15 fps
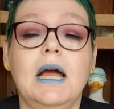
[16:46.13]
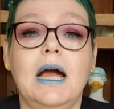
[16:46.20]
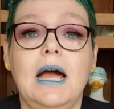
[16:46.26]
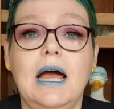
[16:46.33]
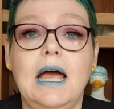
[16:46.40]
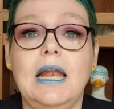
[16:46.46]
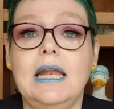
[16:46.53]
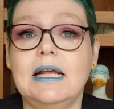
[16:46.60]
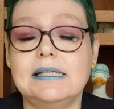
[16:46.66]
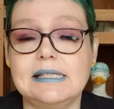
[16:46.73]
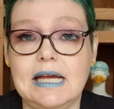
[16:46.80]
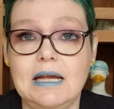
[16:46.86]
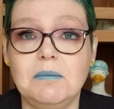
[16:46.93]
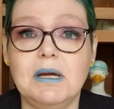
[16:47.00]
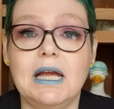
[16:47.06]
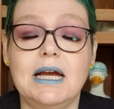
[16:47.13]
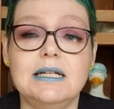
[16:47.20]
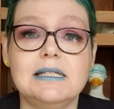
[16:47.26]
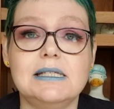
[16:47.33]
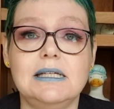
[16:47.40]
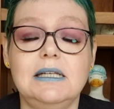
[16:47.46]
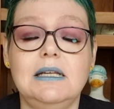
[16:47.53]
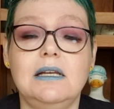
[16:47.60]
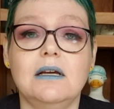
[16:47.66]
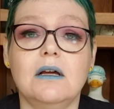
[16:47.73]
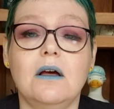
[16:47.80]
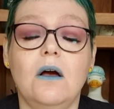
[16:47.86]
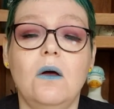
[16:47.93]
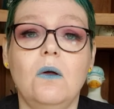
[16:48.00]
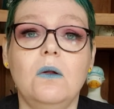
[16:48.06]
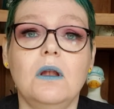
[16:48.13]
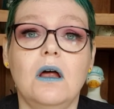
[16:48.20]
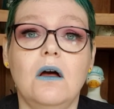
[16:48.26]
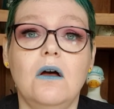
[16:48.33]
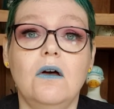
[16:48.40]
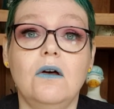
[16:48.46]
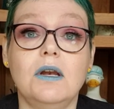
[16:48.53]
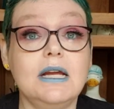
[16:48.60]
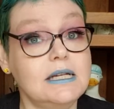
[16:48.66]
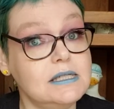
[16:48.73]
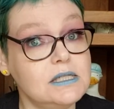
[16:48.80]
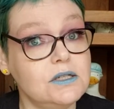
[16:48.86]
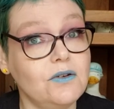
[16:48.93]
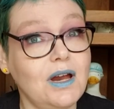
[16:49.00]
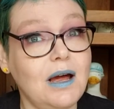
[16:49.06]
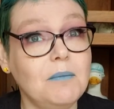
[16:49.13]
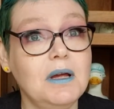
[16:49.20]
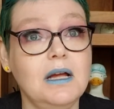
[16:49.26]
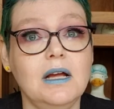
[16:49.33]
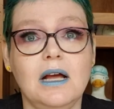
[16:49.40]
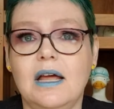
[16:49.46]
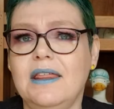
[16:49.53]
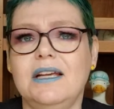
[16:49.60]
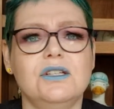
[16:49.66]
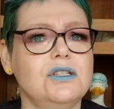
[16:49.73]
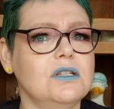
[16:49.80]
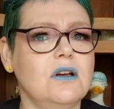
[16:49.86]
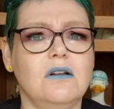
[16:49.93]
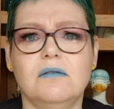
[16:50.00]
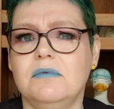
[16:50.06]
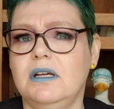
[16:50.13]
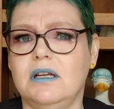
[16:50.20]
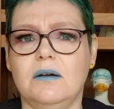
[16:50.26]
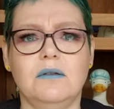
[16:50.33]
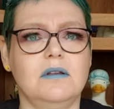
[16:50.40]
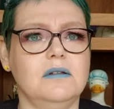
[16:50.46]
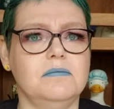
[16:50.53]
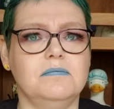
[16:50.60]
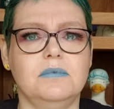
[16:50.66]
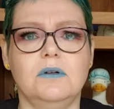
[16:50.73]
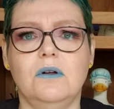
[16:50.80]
and same again, Sydney Nicole on Instagram. I think she's got, you know, the